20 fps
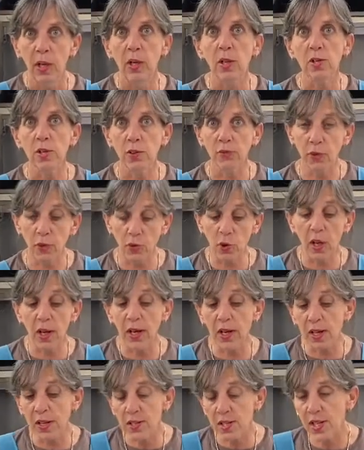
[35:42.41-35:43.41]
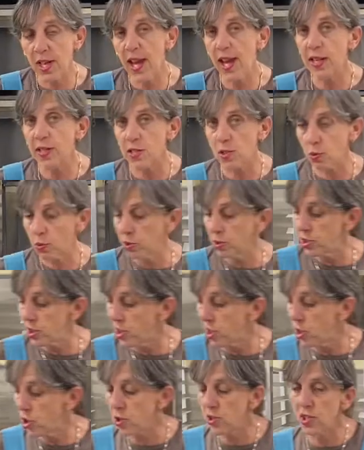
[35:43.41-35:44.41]
So if you've got a nice casserole
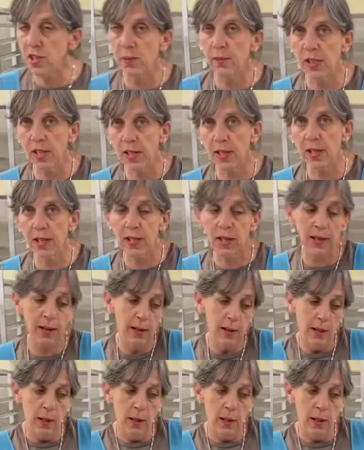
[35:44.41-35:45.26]
dish or something like that,